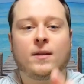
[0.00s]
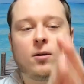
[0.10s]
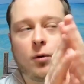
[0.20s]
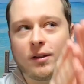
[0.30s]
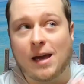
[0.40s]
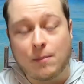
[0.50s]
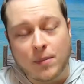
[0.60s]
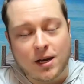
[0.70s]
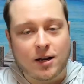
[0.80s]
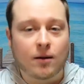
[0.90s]
with a
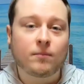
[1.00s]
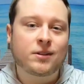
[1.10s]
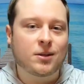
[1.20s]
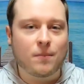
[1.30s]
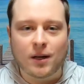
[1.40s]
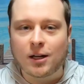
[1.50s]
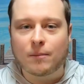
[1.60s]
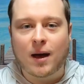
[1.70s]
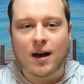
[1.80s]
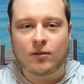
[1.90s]
medium to medium
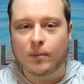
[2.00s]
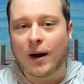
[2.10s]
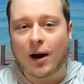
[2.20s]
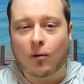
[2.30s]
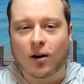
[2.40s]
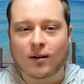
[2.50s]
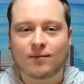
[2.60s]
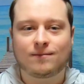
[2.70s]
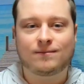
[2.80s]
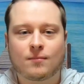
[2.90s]
heavy power.
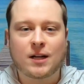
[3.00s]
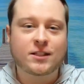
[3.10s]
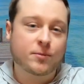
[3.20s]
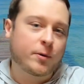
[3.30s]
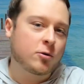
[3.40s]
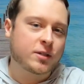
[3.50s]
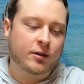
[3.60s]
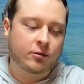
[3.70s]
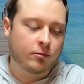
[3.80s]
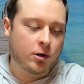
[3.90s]
I suppose
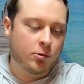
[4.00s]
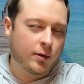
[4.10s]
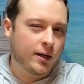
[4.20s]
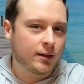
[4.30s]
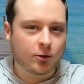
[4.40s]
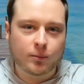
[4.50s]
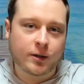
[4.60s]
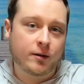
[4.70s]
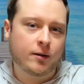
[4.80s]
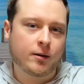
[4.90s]
I'll throw a little bit
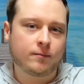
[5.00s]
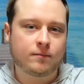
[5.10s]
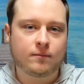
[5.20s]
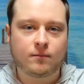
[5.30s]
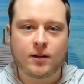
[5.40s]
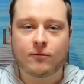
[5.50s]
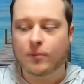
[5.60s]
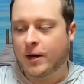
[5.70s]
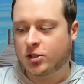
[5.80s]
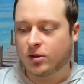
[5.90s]
of
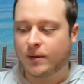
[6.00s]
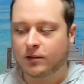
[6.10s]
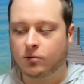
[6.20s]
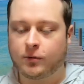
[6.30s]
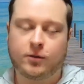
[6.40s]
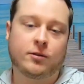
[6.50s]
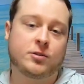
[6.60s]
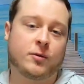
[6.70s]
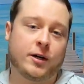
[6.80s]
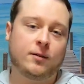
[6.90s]
information about the reel as
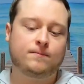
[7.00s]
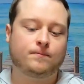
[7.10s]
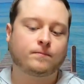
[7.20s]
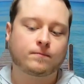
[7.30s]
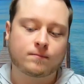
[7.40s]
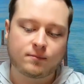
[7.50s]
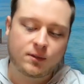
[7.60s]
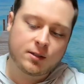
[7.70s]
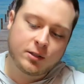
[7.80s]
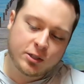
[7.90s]
well.
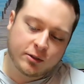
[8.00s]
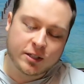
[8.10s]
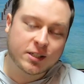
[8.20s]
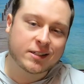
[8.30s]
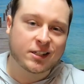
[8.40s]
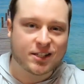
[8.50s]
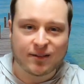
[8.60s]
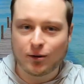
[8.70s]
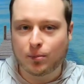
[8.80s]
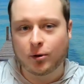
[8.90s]
So this is a
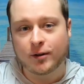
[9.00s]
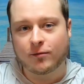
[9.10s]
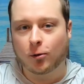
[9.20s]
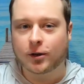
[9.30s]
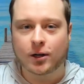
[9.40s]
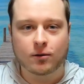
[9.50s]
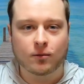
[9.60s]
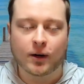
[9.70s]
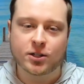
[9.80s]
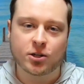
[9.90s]
7.4 gear
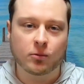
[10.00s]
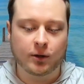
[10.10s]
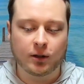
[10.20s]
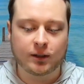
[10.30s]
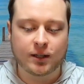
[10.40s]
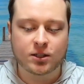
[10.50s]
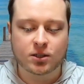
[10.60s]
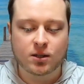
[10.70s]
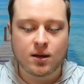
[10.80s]
ratio reel on this.